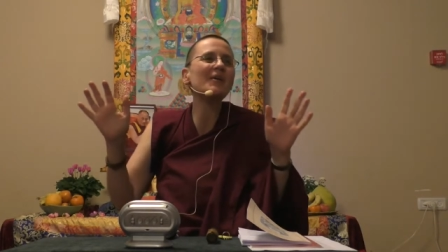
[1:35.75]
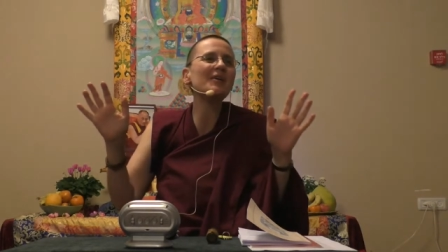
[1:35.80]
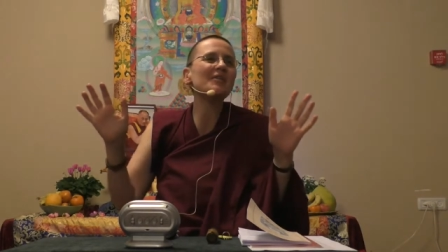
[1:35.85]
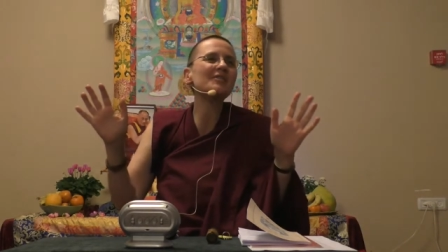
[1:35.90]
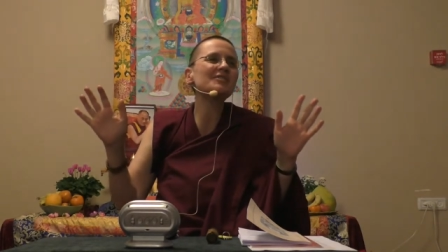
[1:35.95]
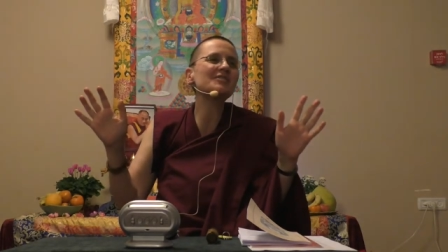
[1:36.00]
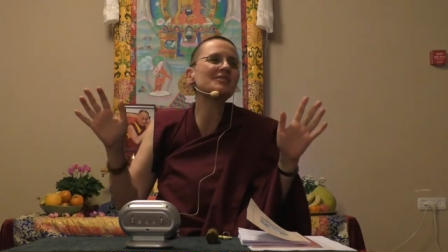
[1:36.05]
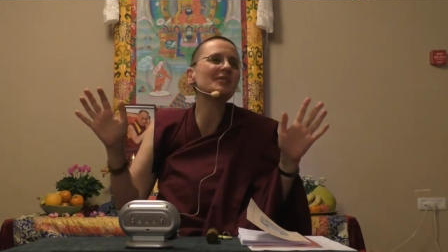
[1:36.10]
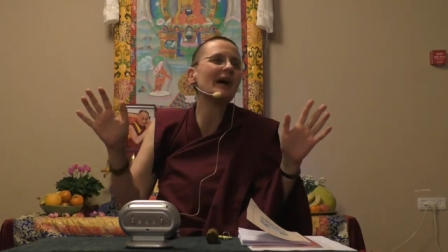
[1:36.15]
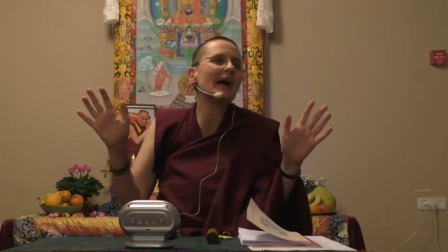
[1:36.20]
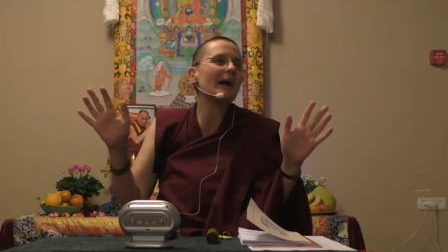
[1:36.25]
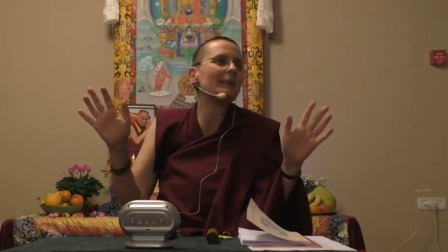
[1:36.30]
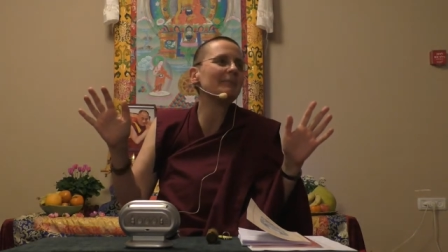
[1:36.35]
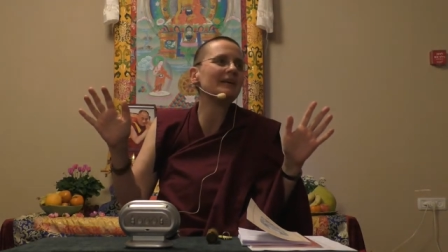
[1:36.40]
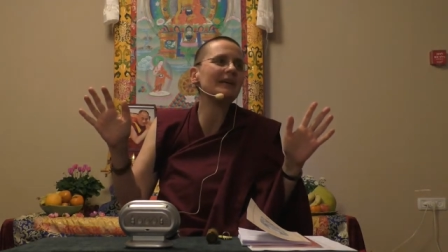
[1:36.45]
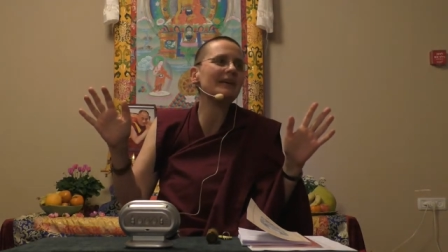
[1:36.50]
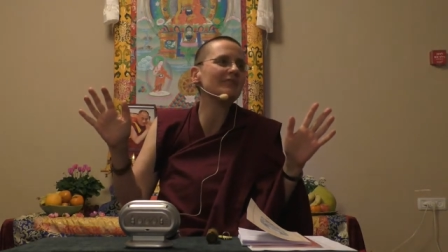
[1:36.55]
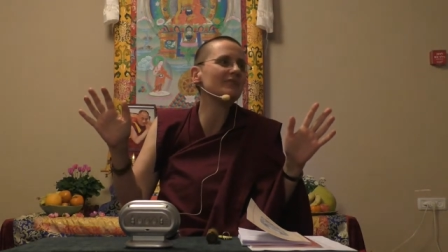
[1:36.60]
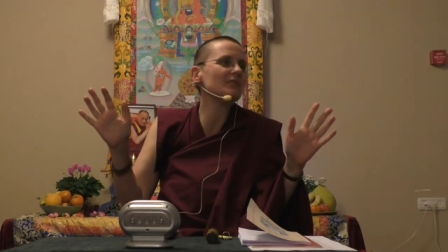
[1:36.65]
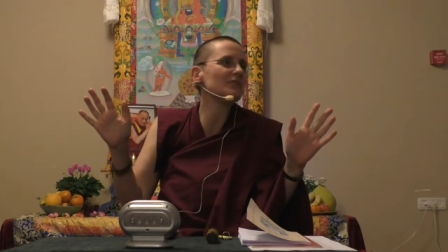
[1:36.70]
you're so
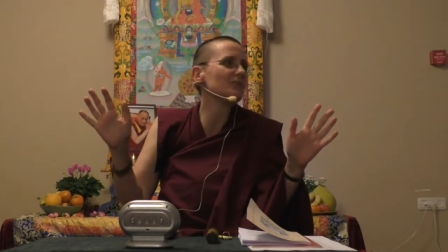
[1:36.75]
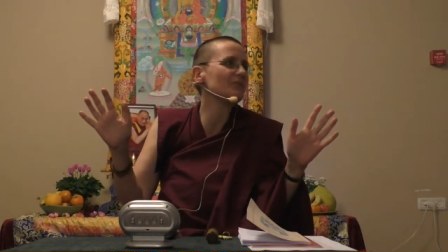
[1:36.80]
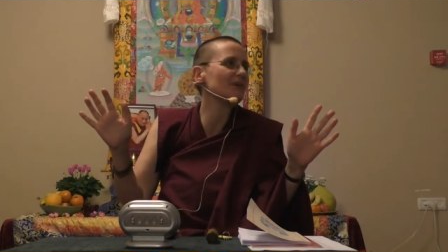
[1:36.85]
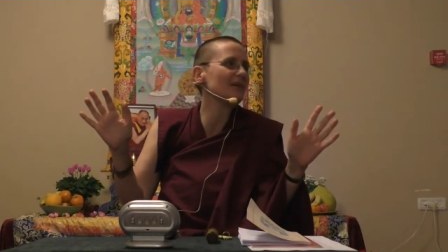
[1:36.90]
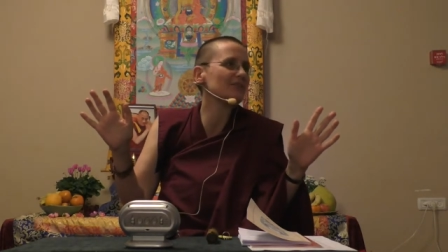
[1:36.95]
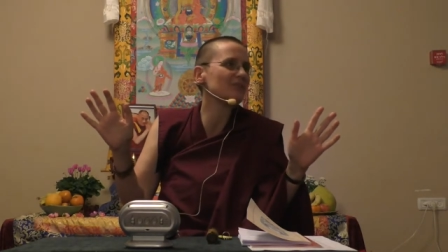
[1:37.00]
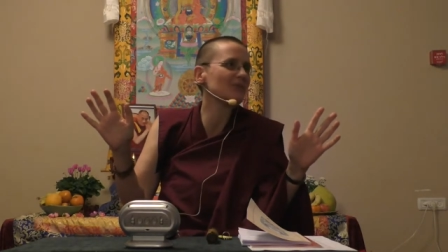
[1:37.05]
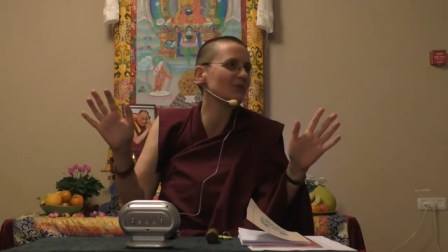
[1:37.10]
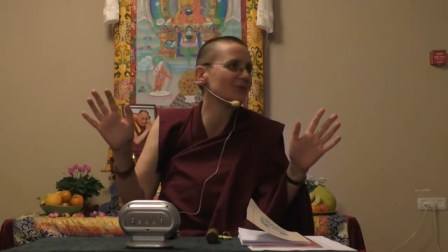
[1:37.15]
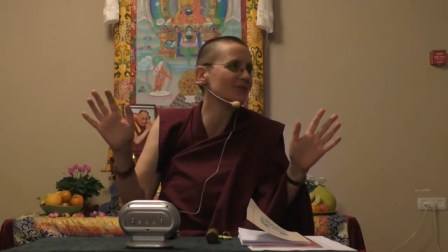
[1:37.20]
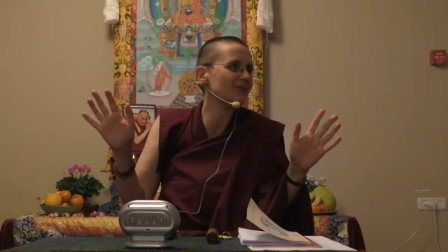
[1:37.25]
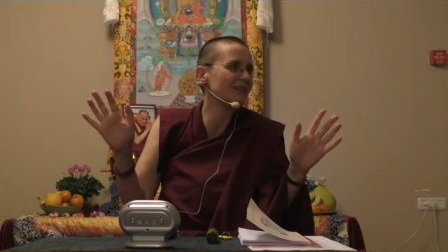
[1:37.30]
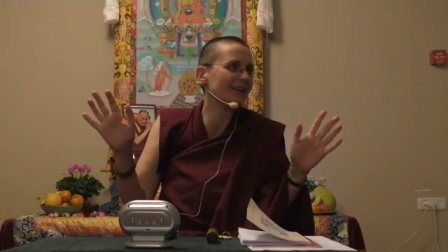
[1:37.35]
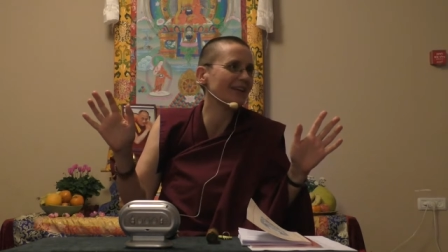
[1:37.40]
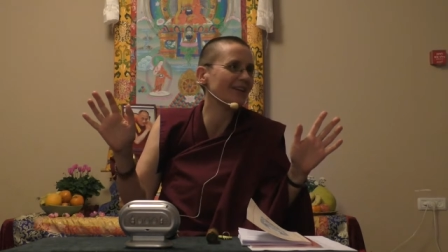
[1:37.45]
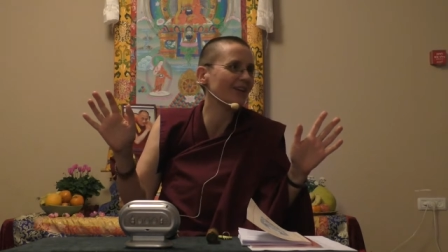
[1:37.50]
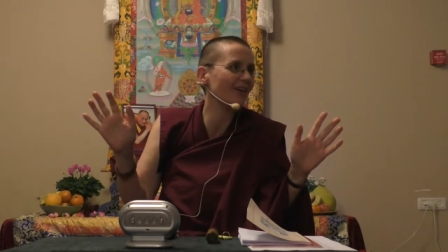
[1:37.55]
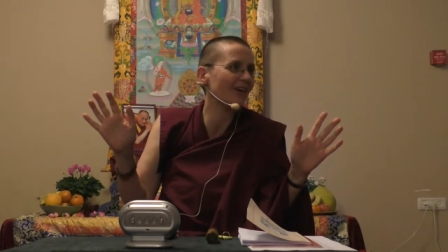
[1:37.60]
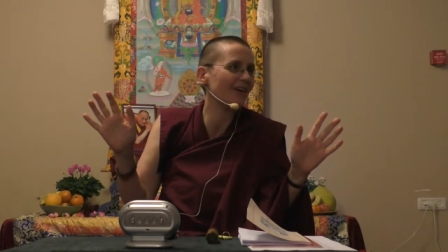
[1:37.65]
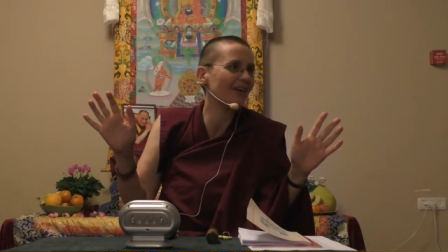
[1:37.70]
happy, even if it rains all day
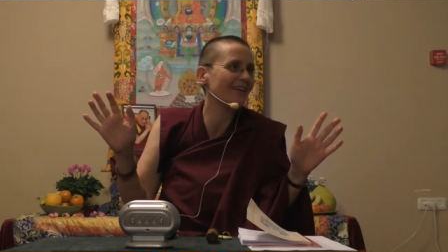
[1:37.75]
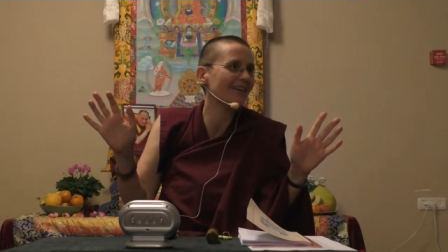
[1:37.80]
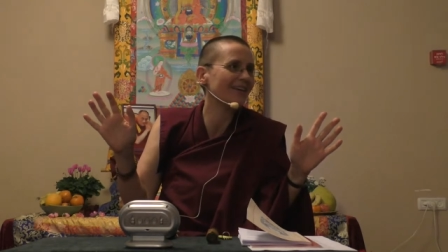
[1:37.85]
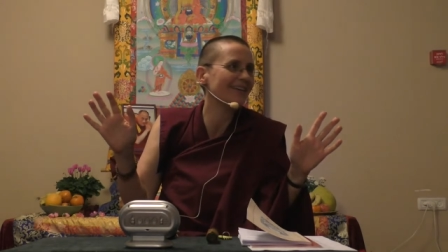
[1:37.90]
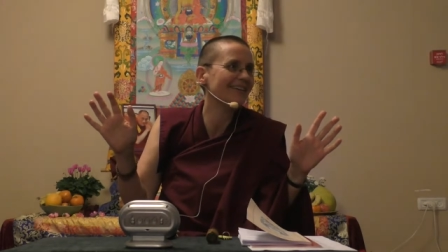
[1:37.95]
long.